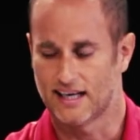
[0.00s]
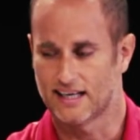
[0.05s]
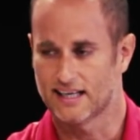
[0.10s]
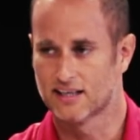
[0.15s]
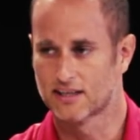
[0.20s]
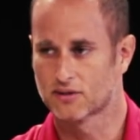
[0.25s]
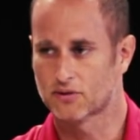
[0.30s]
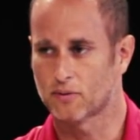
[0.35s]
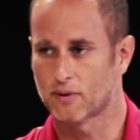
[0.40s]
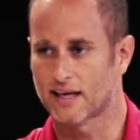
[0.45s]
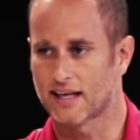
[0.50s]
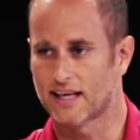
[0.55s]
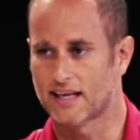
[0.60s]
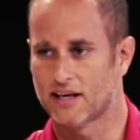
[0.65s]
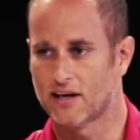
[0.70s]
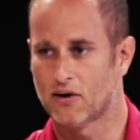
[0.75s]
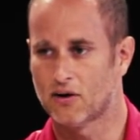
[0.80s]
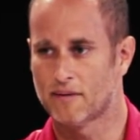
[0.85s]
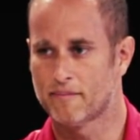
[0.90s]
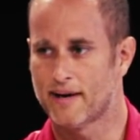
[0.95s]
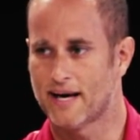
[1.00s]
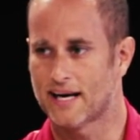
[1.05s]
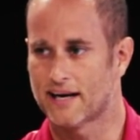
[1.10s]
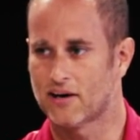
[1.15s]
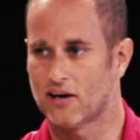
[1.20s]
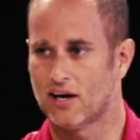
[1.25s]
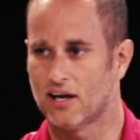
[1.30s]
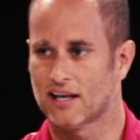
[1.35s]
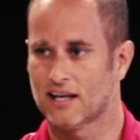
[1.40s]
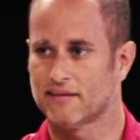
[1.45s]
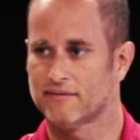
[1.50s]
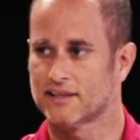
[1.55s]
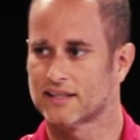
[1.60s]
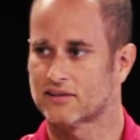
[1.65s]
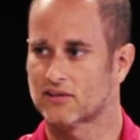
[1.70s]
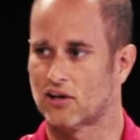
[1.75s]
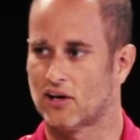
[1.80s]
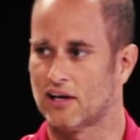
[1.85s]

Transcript: Here's what I know about all of us.